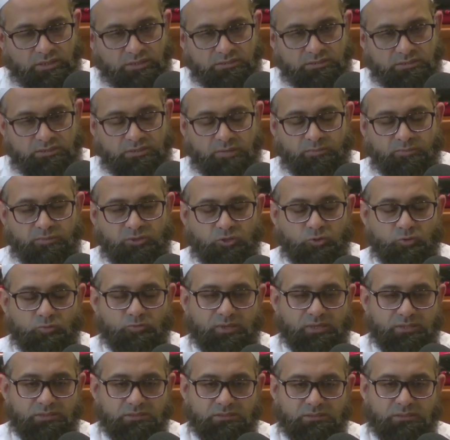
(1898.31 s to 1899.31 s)
Some
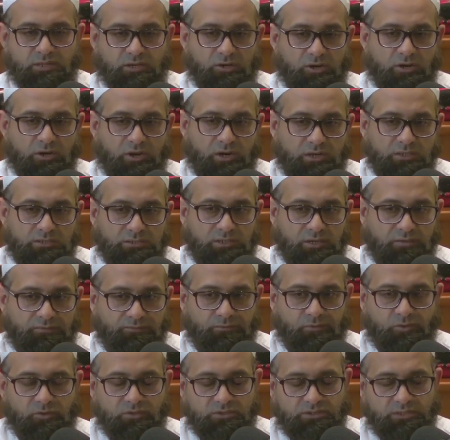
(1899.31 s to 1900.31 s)
humans, their hearts are
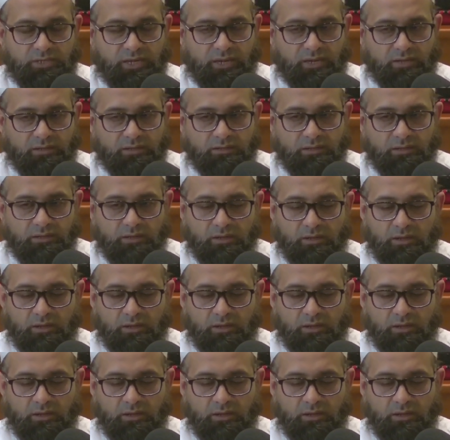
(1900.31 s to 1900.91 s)
fertile.